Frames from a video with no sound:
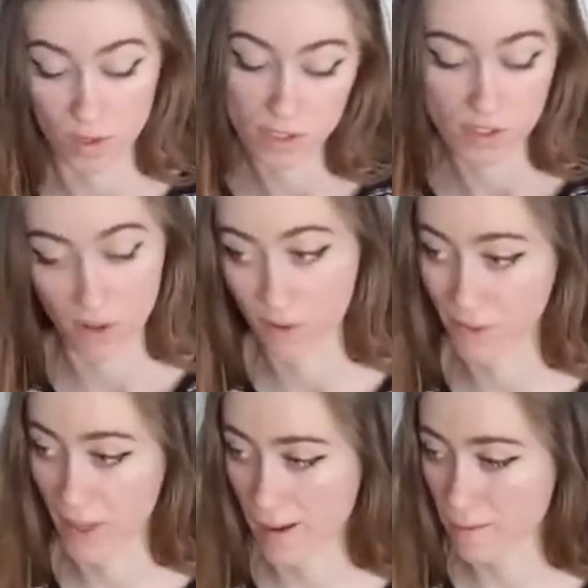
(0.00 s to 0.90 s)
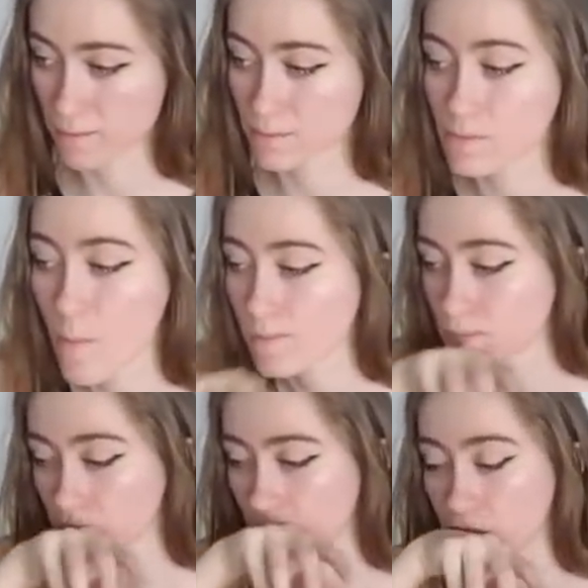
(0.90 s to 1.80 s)
just all than that.
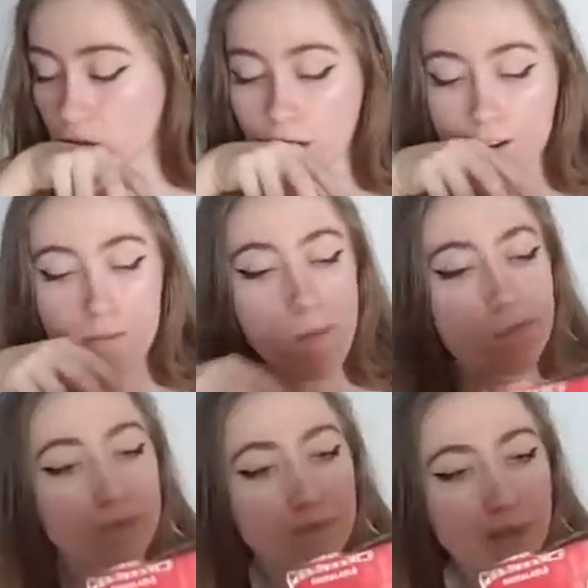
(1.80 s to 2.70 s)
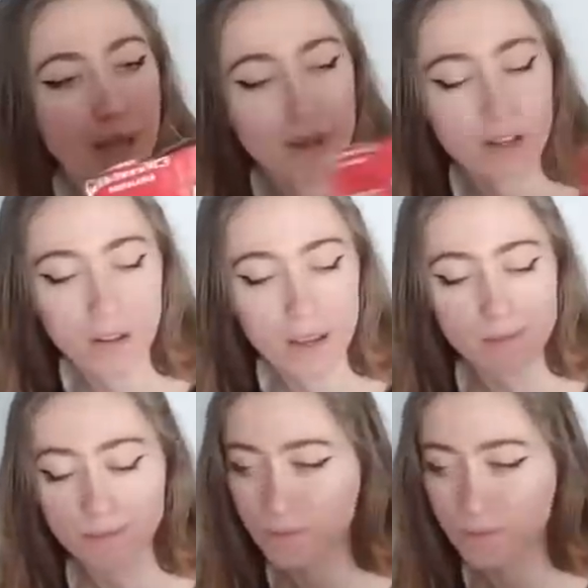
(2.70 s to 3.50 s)
They're so good. I mean, they're like